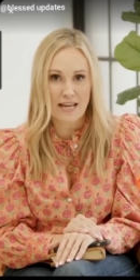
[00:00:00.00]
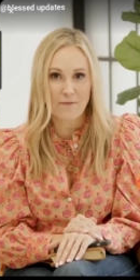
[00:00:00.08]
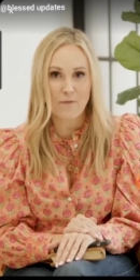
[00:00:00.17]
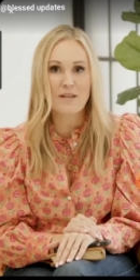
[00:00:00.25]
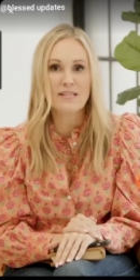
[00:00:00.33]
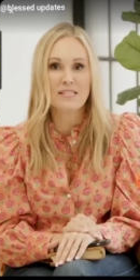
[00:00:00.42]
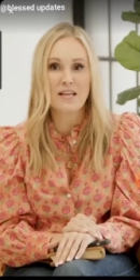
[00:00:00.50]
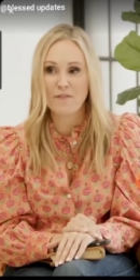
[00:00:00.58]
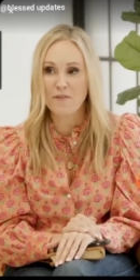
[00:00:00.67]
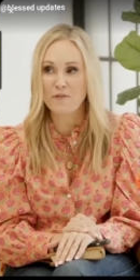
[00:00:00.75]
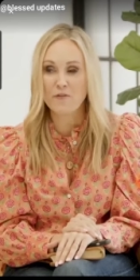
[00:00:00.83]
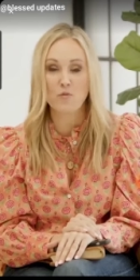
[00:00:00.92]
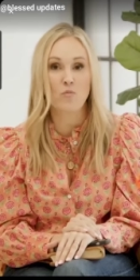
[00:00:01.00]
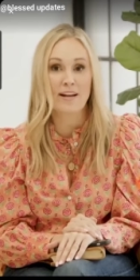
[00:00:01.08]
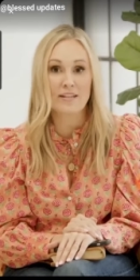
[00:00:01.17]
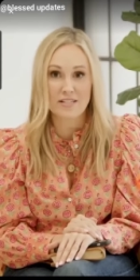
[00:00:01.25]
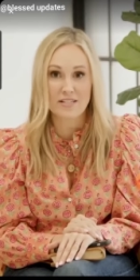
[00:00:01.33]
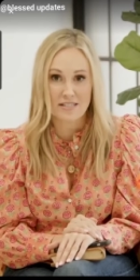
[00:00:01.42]
if we suffer for
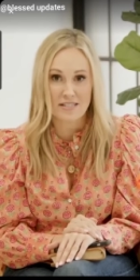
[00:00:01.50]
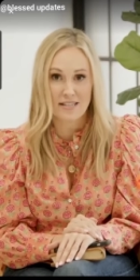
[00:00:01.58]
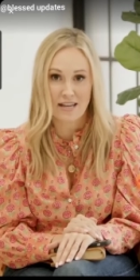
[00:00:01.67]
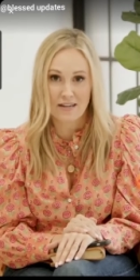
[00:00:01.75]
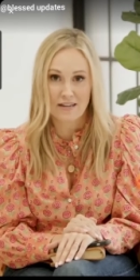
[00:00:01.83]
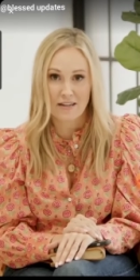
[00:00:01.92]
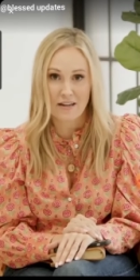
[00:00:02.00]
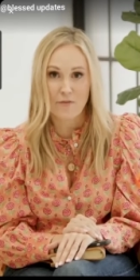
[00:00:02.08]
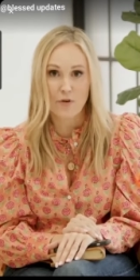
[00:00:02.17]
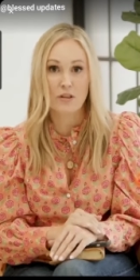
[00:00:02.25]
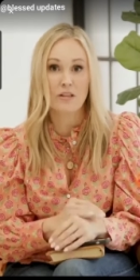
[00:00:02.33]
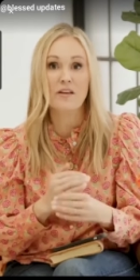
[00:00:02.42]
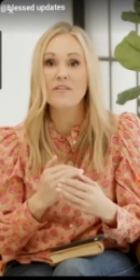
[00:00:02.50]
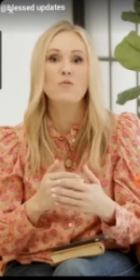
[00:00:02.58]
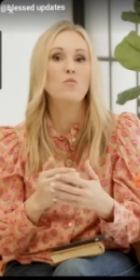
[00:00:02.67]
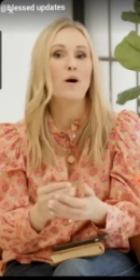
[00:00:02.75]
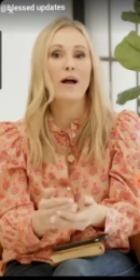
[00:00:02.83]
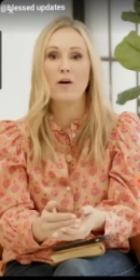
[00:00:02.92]
righteousness' sake, for
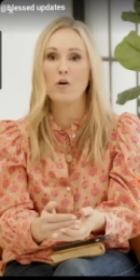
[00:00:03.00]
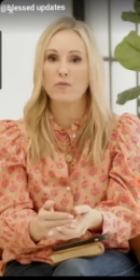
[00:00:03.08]
living well, for